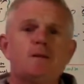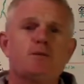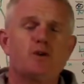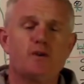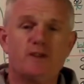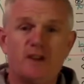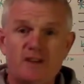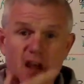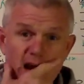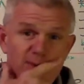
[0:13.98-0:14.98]
But over that
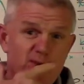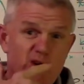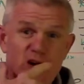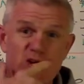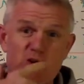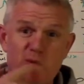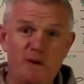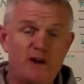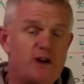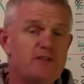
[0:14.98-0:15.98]
time, I've also
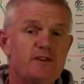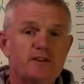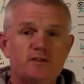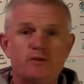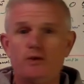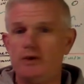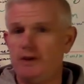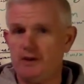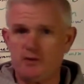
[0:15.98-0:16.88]
been an offensive coordinator,